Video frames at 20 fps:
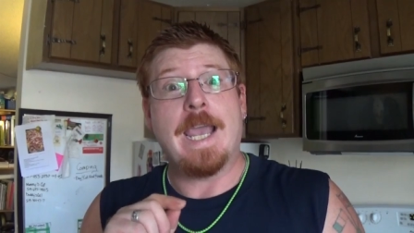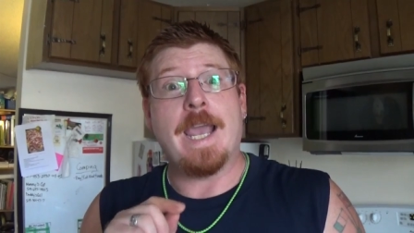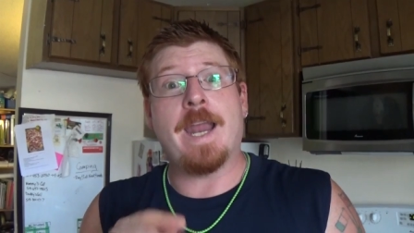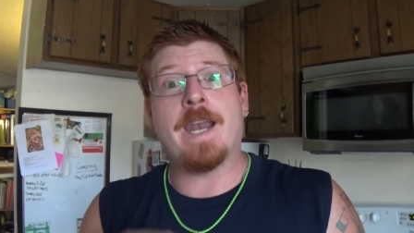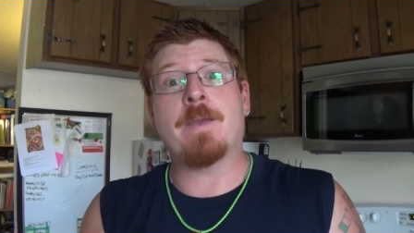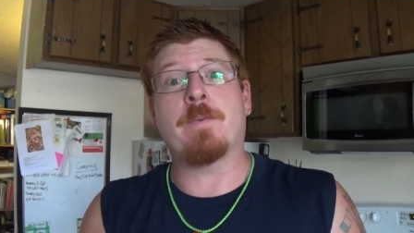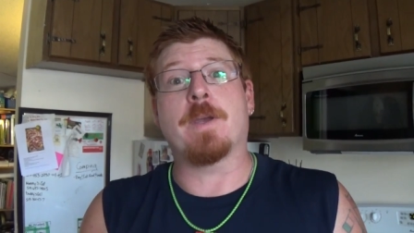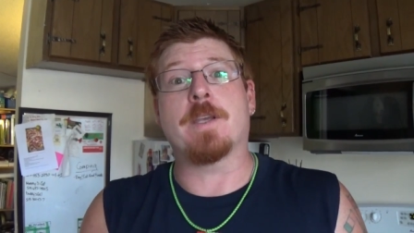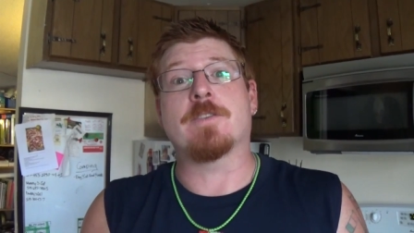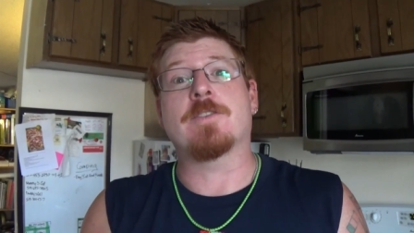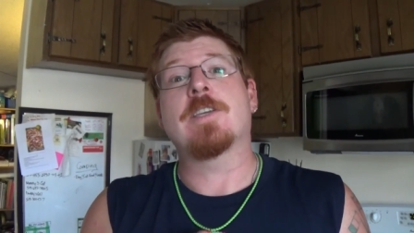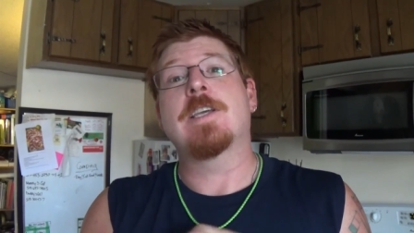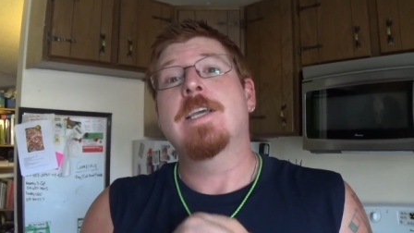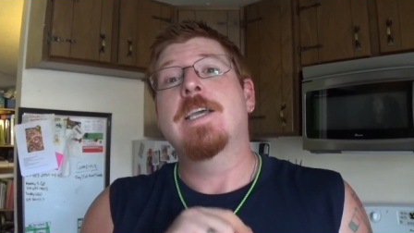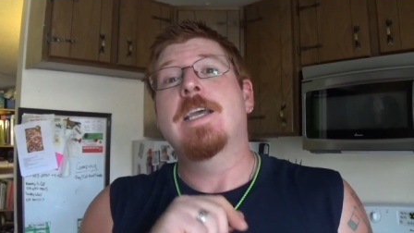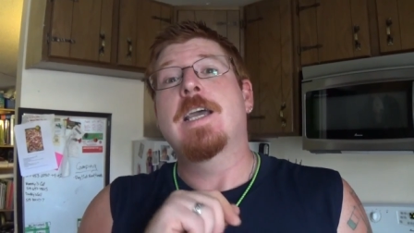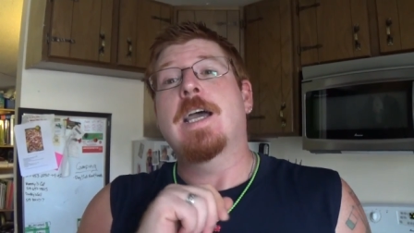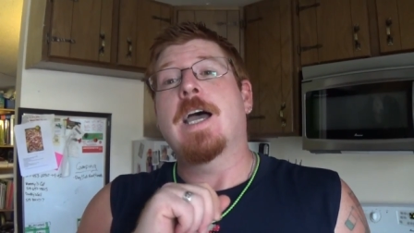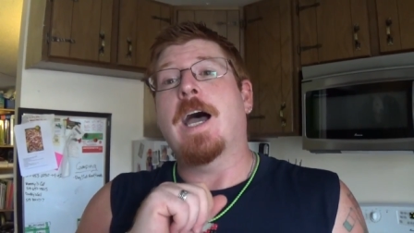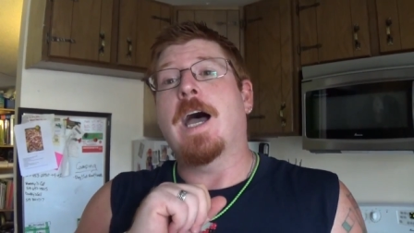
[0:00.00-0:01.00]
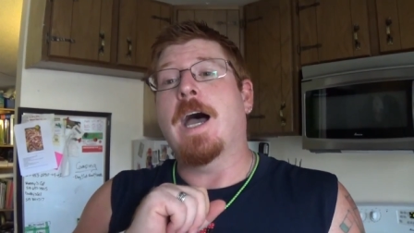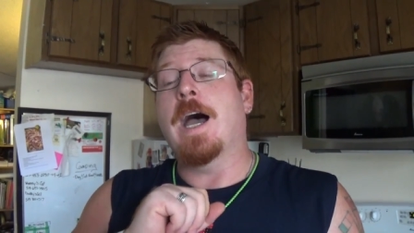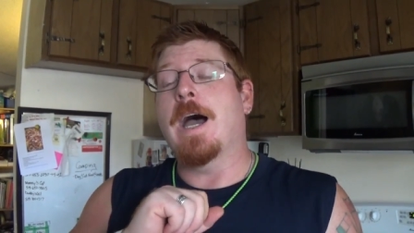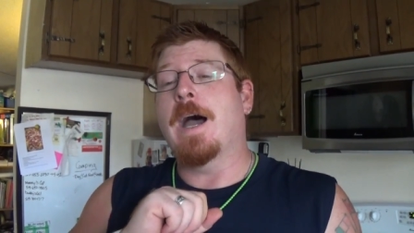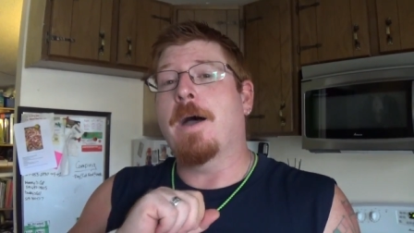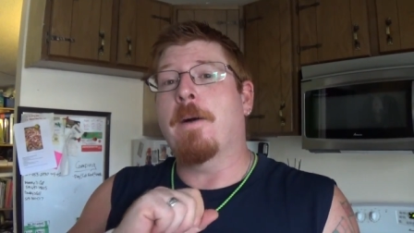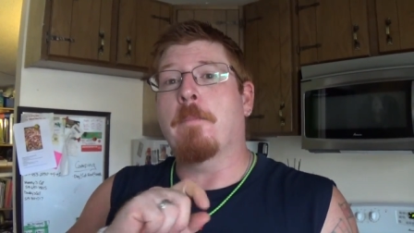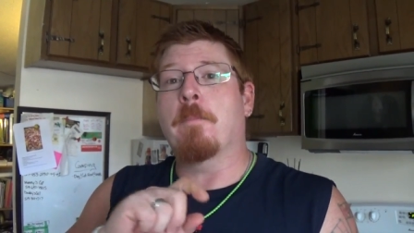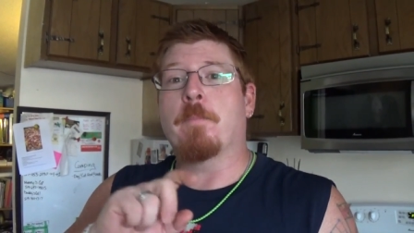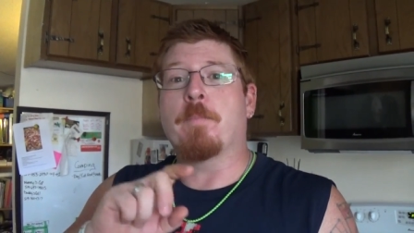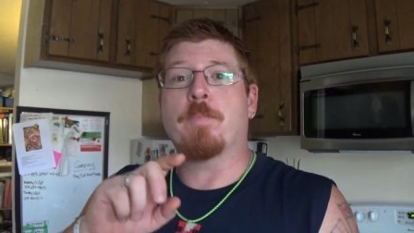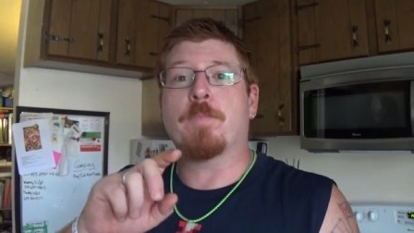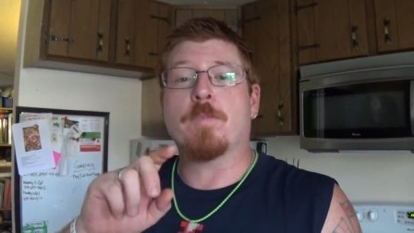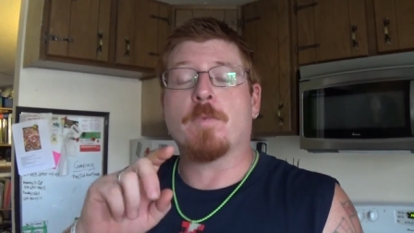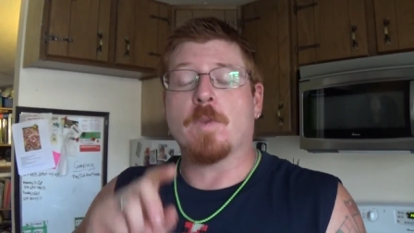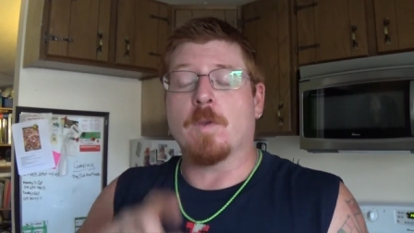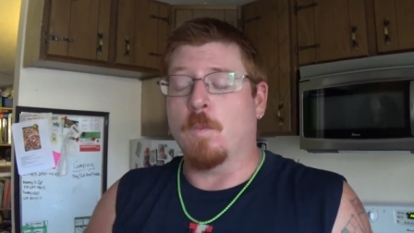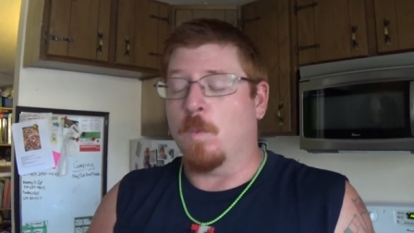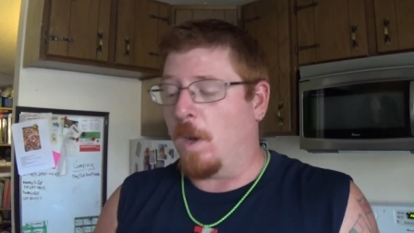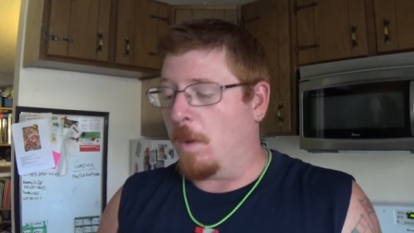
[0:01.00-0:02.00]
Anyways,
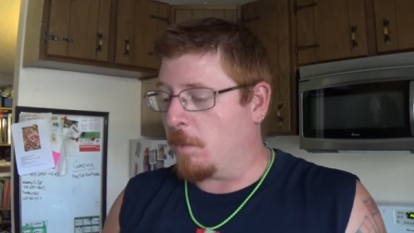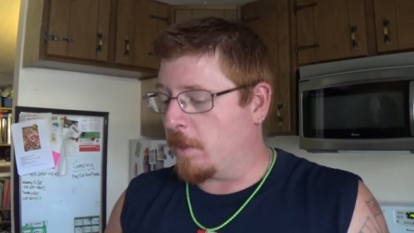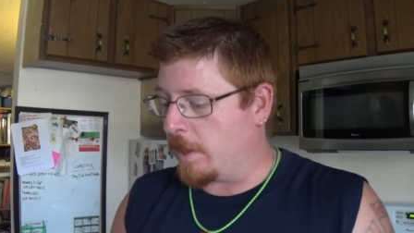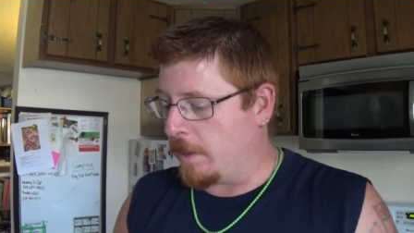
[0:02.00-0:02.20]
what